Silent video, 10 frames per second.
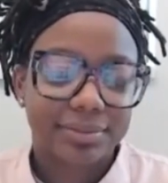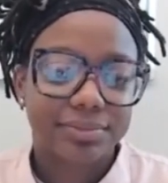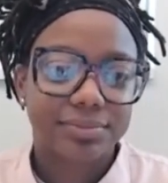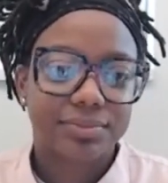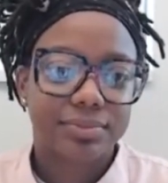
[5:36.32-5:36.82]

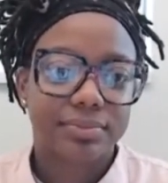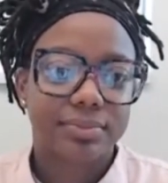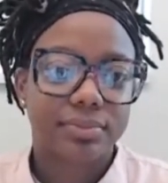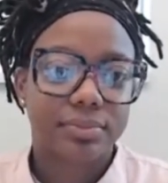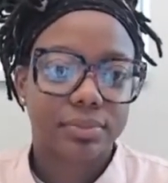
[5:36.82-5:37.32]

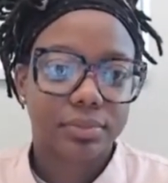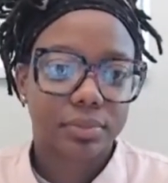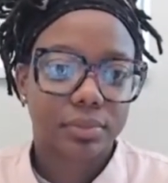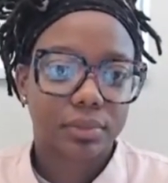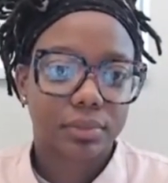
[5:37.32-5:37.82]

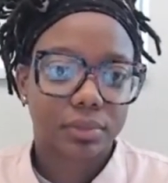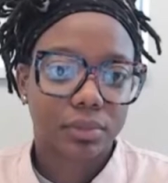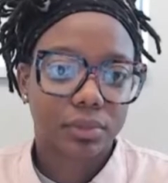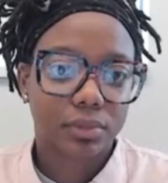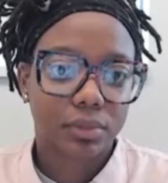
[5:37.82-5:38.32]

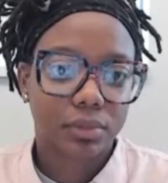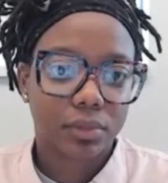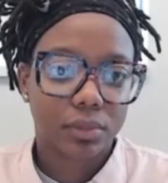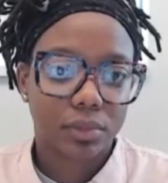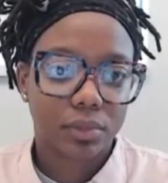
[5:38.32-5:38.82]

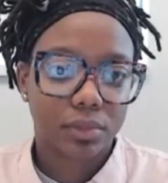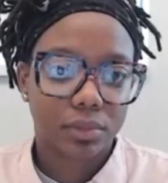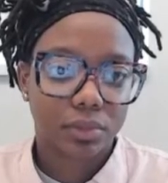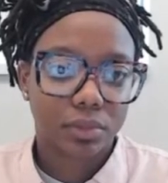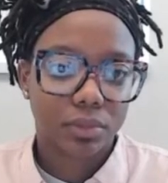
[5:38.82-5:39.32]

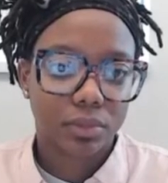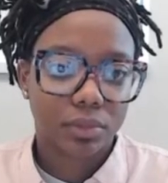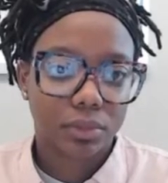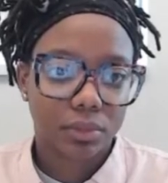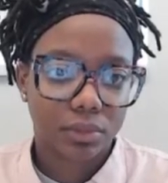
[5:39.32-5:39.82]

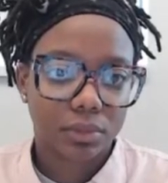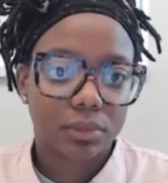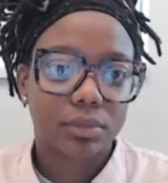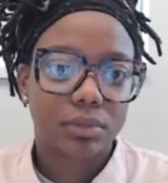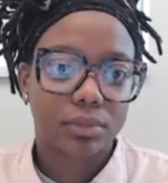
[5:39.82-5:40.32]

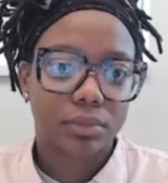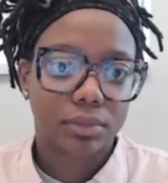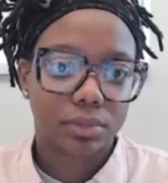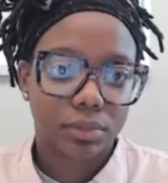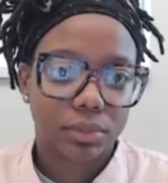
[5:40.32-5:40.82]
(silent)